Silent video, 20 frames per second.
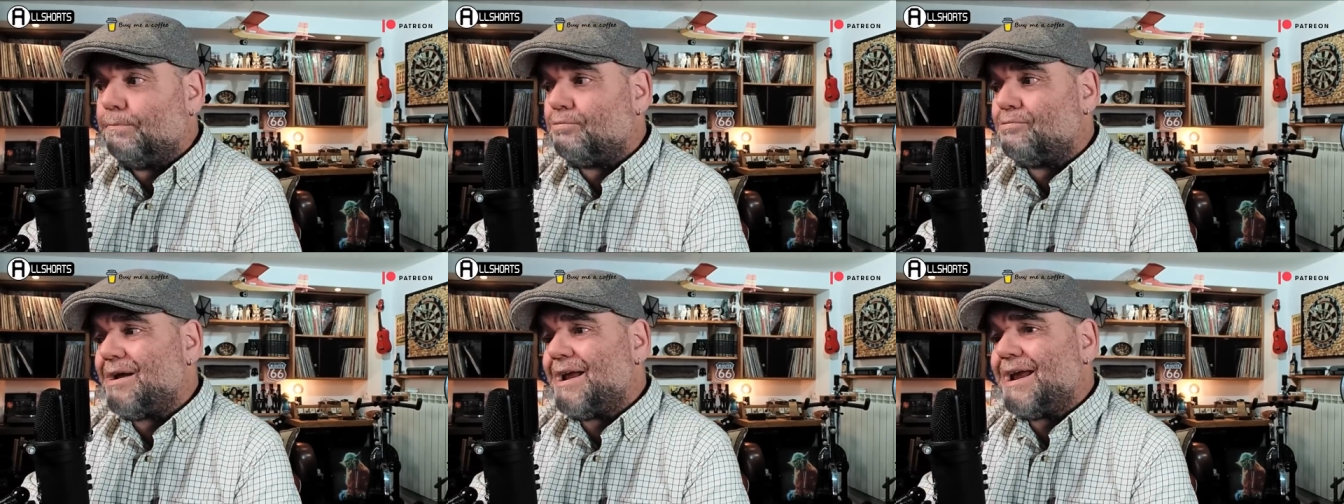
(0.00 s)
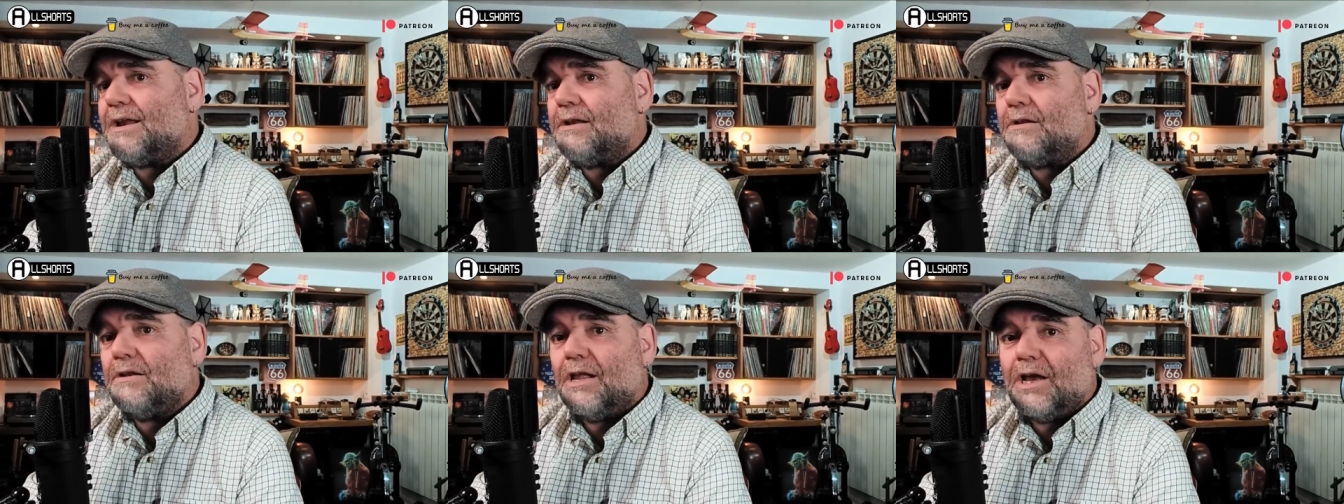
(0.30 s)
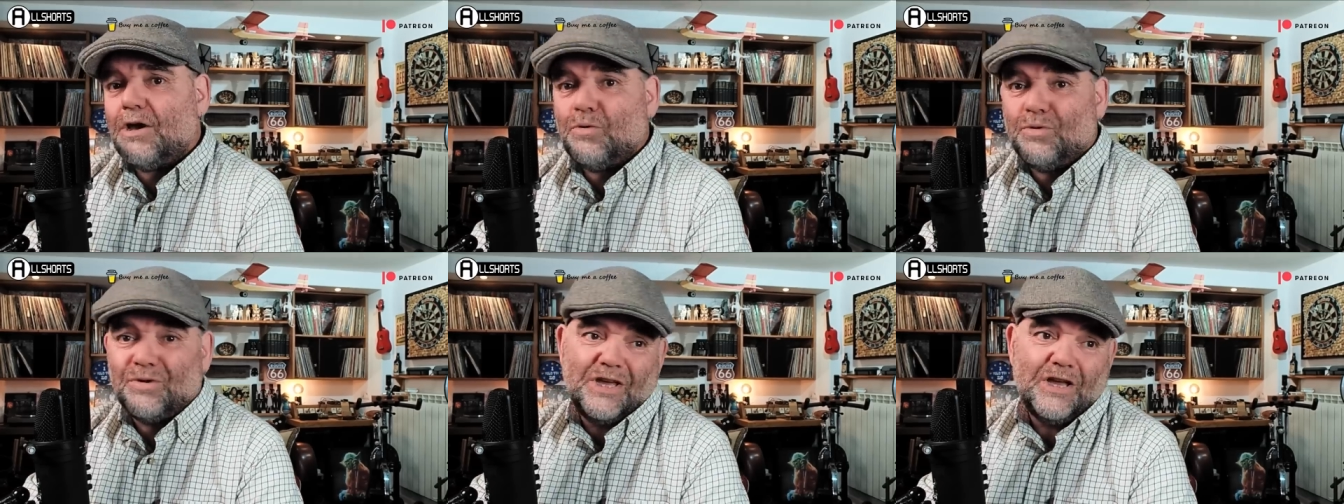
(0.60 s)

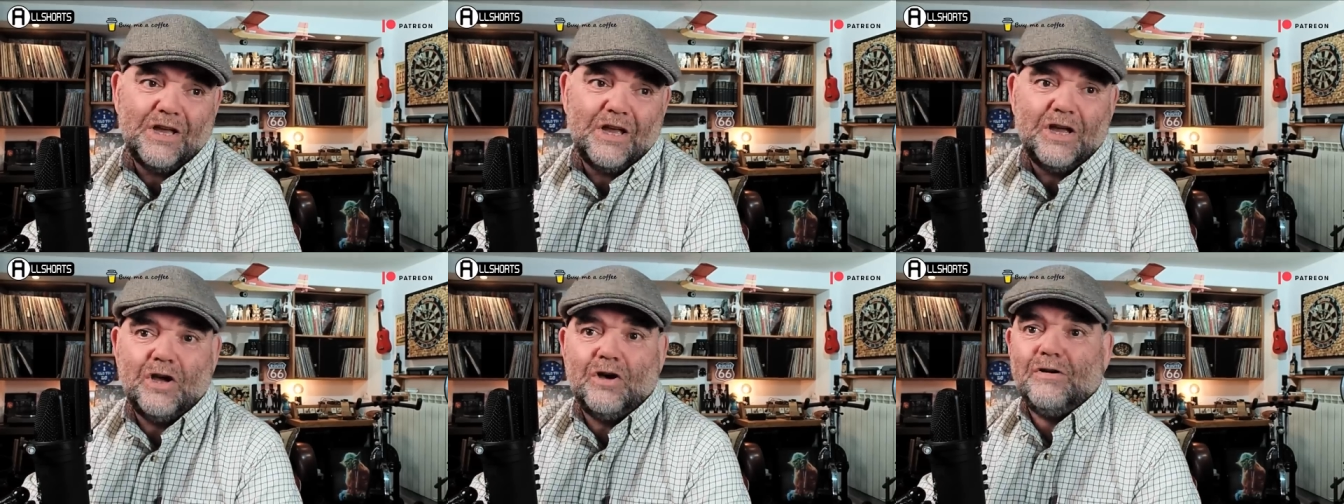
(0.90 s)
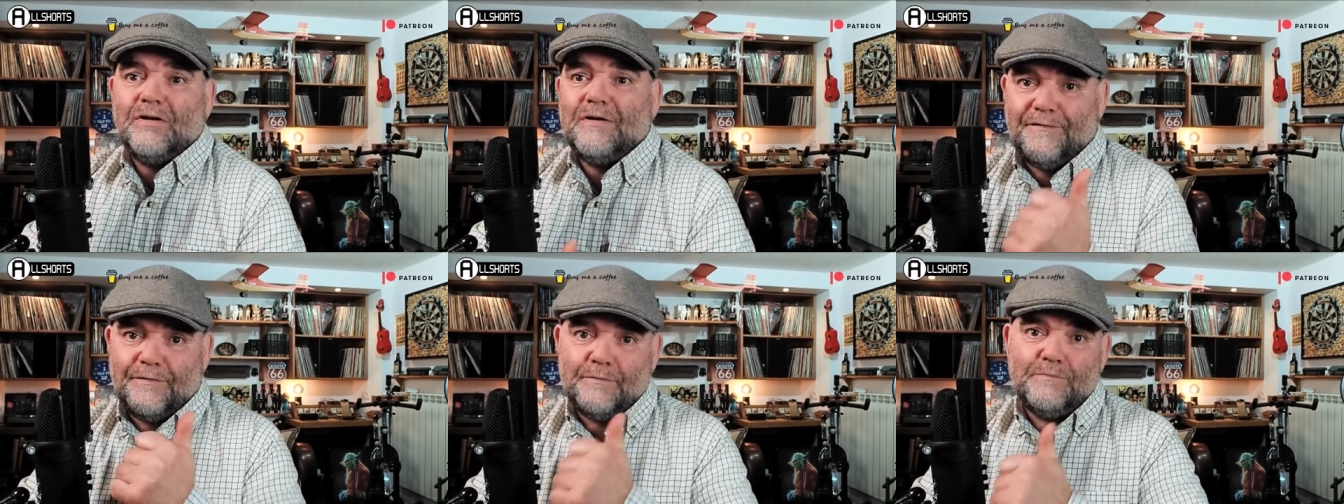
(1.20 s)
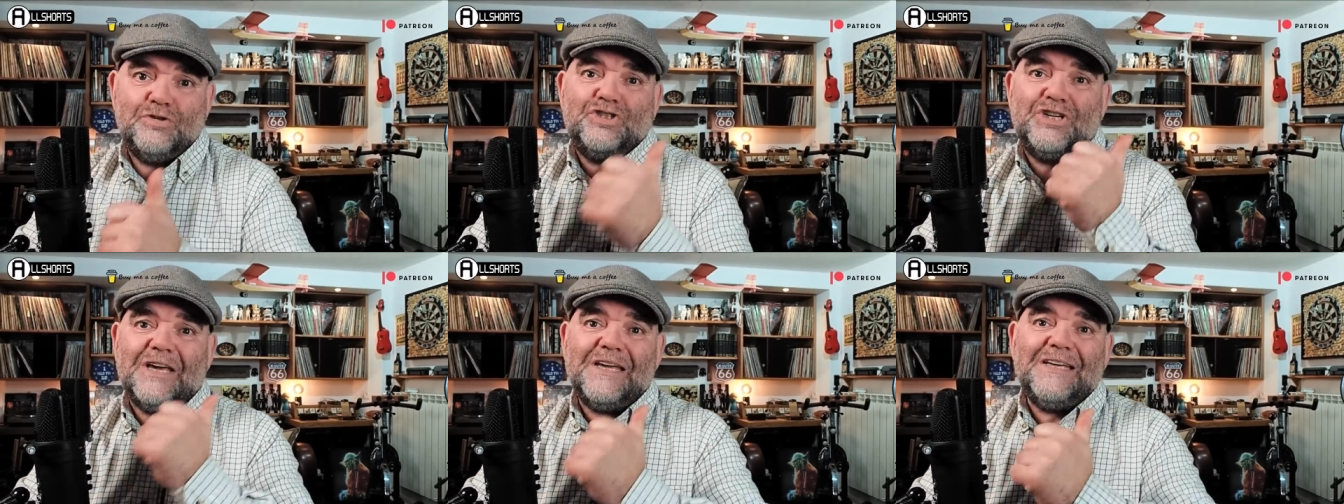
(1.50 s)
Brando or the guy
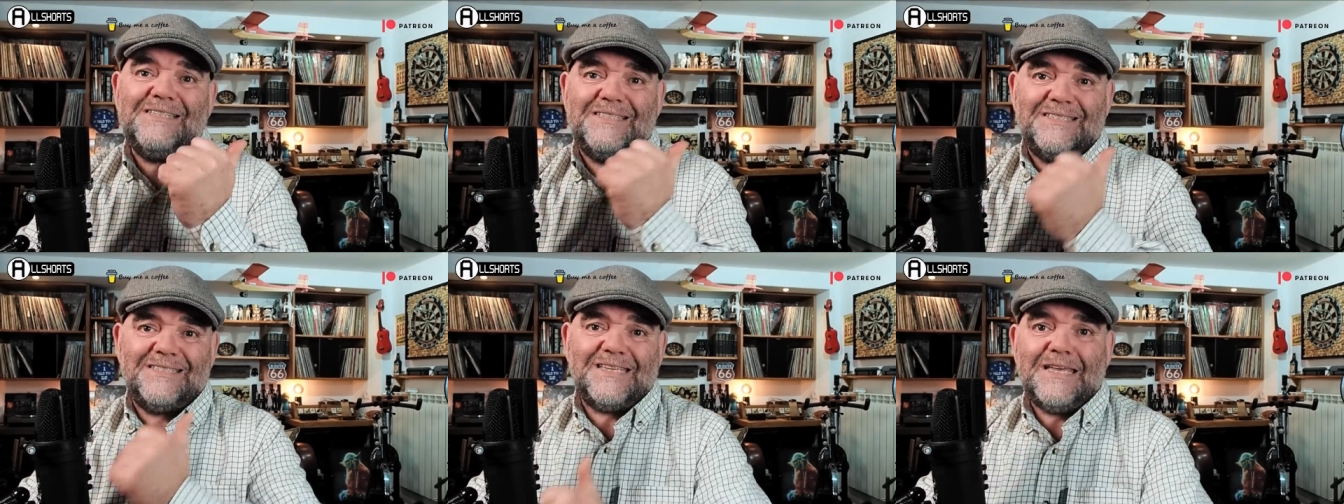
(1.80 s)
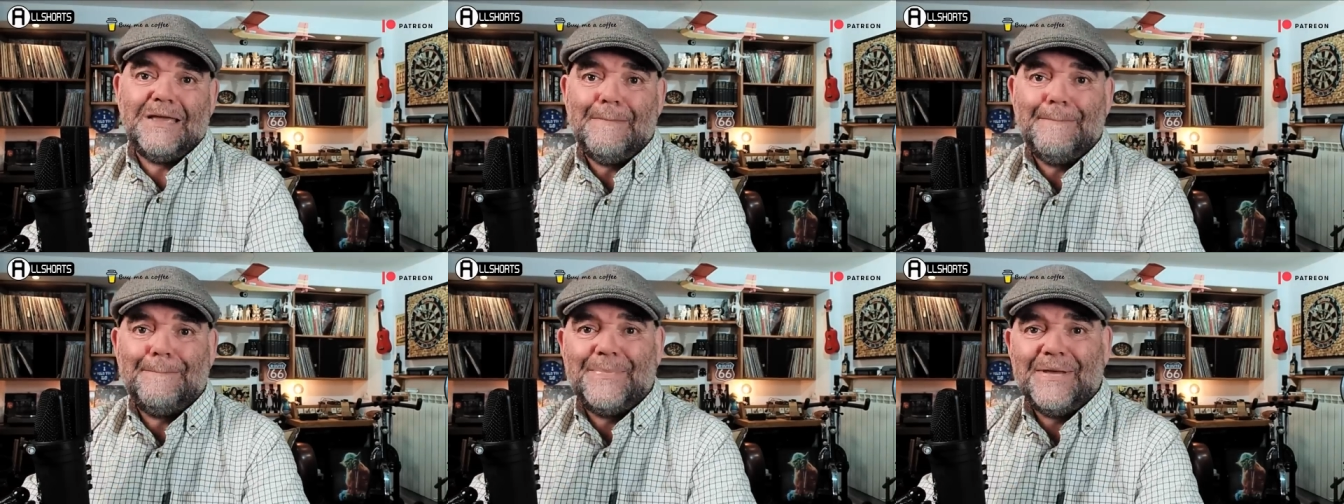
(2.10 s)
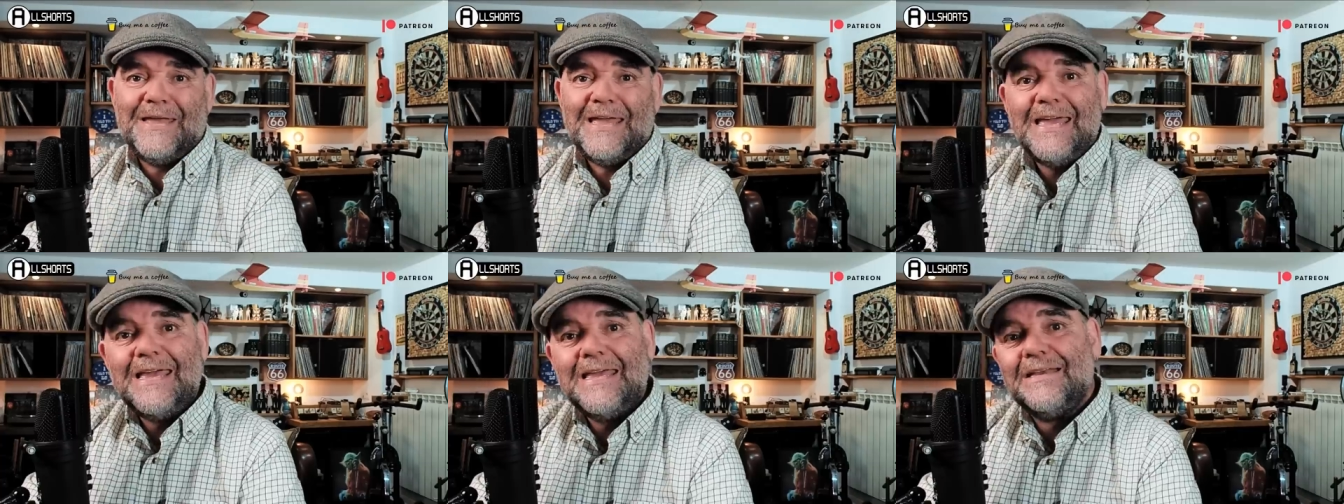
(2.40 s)
from
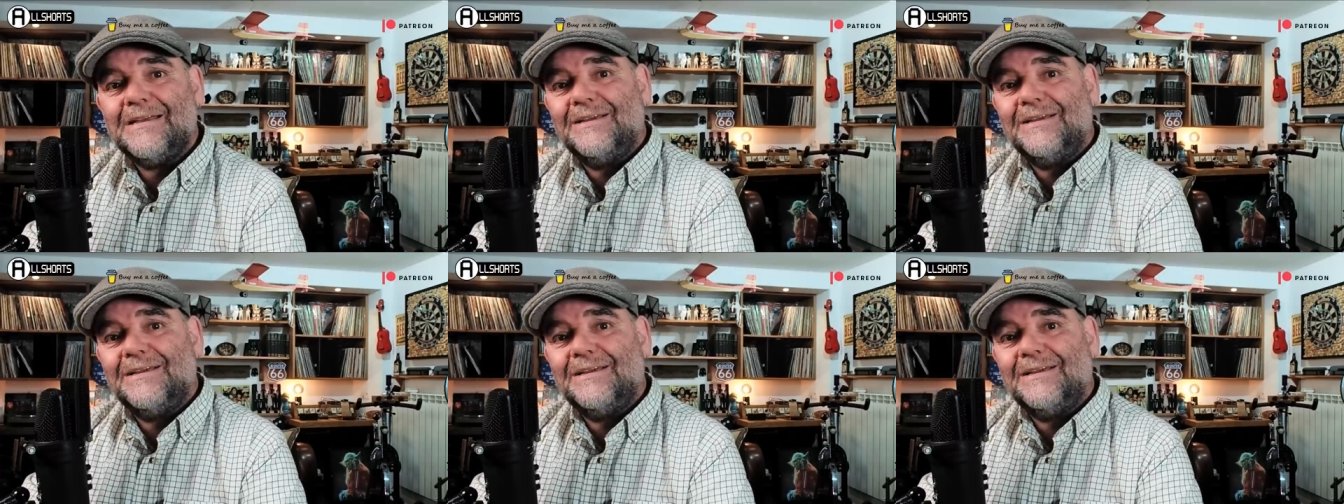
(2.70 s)
JCB.